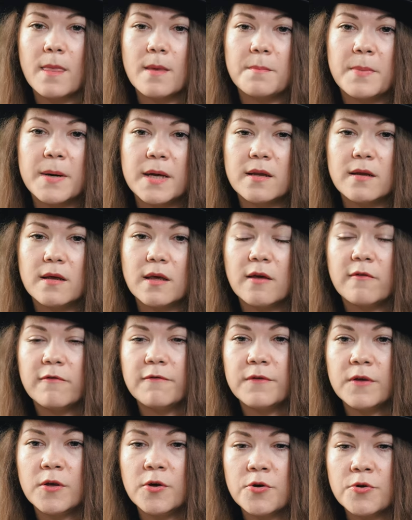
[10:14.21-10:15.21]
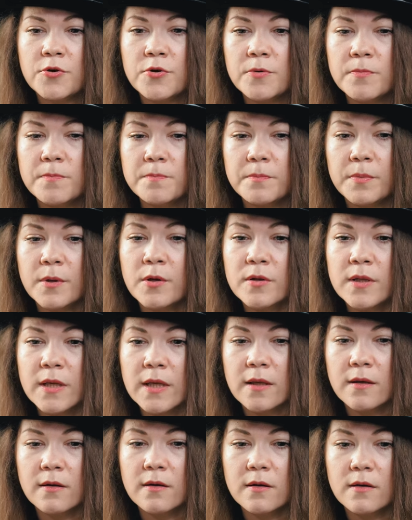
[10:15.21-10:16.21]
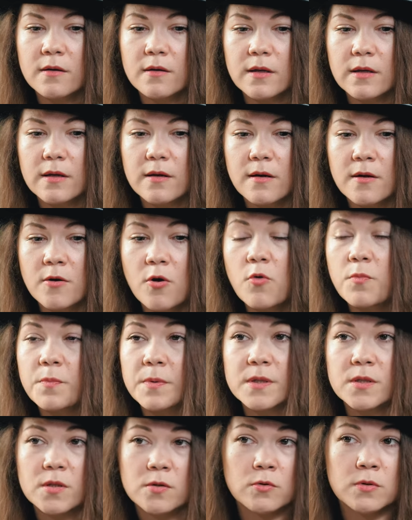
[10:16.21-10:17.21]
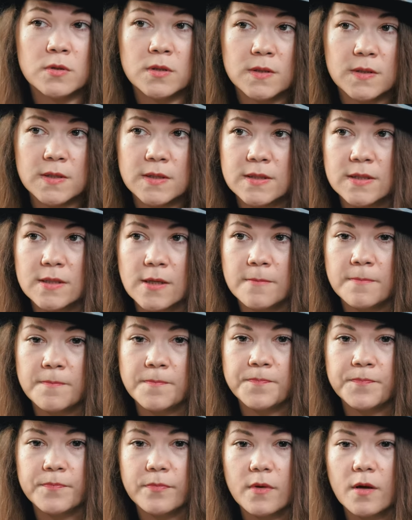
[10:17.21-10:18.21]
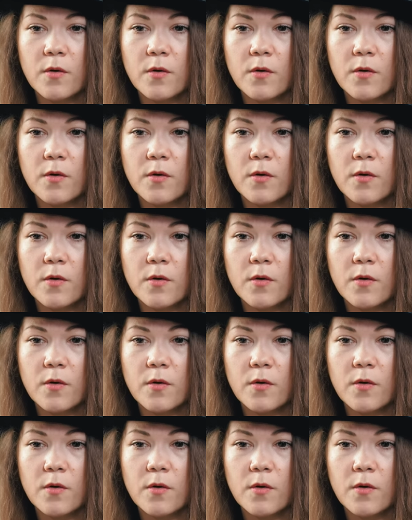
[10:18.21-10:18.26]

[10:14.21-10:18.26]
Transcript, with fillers: But if you're building an open source system